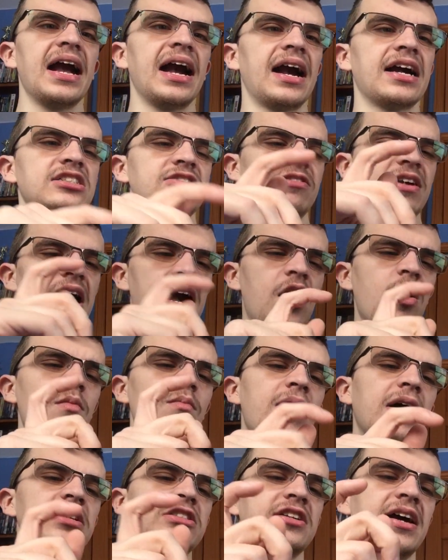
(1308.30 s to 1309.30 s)
Because of how
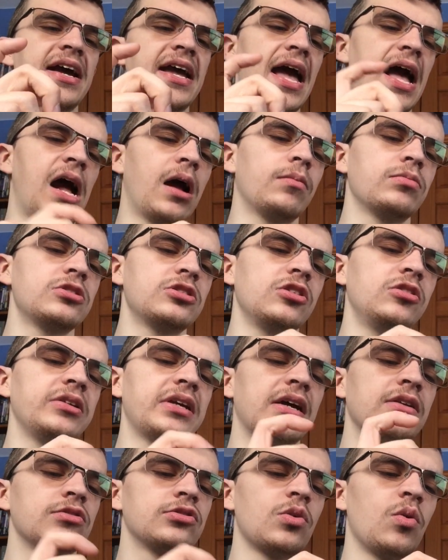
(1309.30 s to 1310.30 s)
much I absolutely
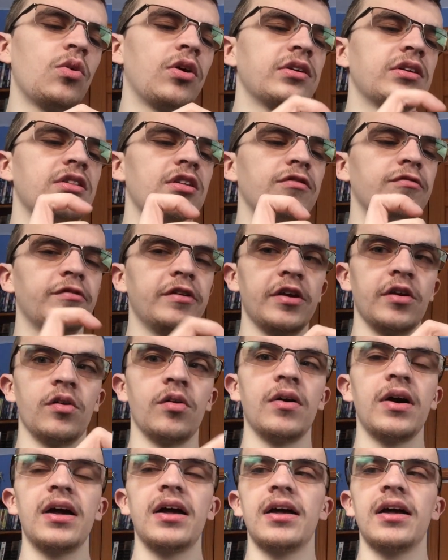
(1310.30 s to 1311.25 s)
adored The Few.